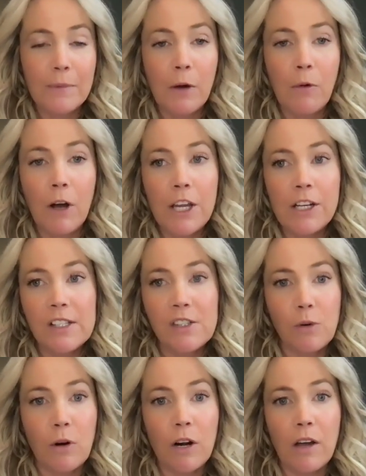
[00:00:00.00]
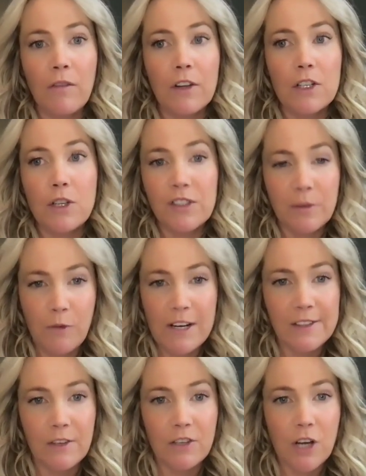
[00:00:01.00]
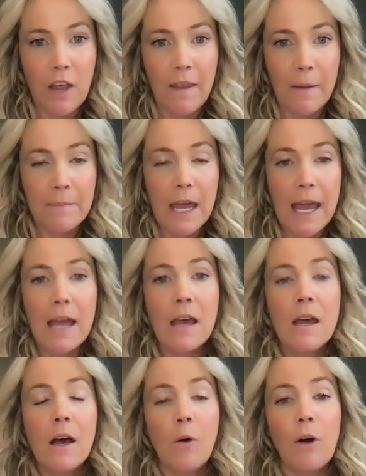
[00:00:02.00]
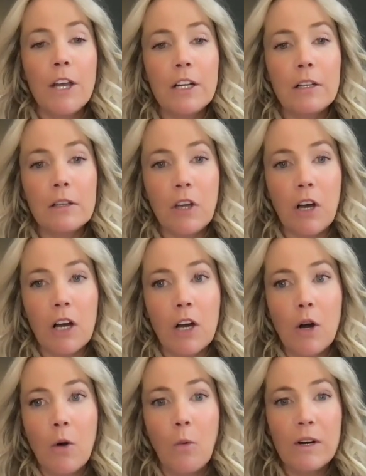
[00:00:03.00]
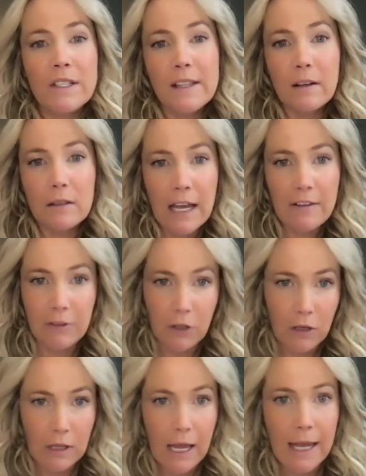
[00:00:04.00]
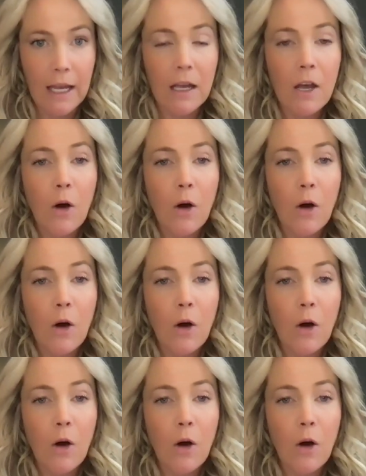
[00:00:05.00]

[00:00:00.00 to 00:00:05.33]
I want you to sort of do some research on them. Okay. I want you to look, what does their life look like?